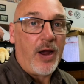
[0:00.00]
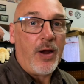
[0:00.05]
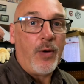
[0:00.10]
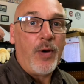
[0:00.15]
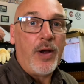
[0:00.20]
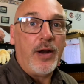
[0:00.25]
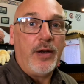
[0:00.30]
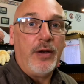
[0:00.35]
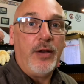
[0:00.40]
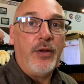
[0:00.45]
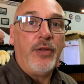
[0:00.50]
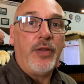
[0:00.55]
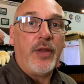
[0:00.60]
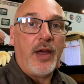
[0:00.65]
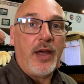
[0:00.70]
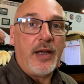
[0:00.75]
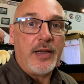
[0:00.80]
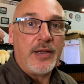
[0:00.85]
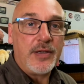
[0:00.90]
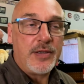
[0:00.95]
right way to do
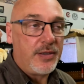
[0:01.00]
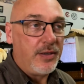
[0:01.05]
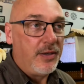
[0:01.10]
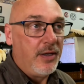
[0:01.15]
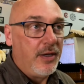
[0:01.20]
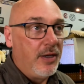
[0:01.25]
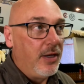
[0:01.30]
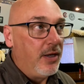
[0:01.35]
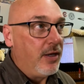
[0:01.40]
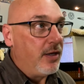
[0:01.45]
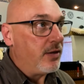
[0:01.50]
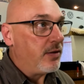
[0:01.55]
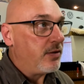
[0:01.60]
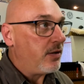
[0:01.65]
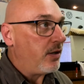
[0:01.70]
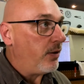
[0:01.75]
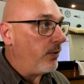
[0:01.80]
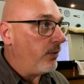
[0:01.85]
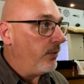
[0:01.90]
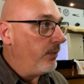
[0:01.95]
things.
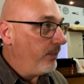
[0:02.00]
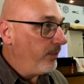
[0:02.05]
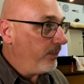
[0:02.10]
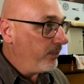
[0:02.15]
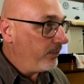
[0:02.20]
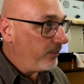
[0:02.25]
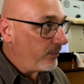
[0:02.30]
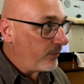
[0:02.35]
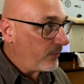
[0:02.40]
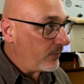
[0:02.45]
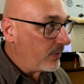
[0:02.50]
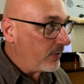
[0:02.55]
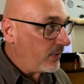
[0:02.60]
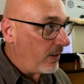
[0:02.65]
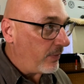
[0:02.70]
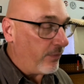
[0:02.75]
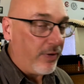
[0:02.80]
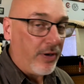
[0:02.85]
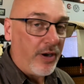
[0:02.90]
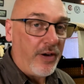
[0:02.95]
So
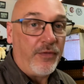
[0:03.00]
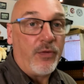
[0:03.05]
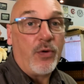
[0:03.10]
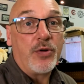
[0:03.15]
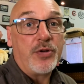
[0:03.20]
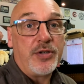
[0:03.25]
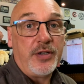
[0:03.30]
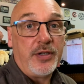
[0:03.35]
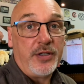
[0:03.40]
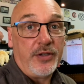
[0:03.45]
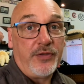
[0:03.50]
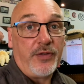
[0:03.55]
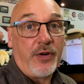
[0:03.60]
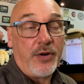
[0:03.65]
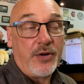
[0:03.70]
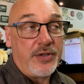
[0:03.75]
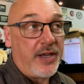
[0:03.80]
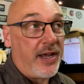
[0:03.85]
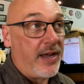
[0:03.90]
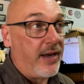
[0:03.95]
I'm very fortunate as
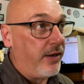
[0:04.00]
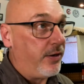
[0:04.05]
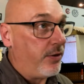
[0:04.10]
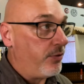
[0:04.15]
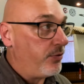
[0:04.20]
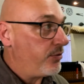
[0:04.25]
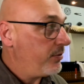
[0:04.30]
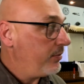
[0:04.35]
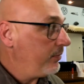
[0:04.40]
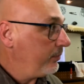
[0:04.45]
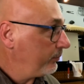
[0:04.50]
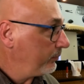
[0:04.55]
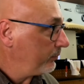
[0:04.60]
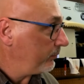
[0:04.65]
far as that goes.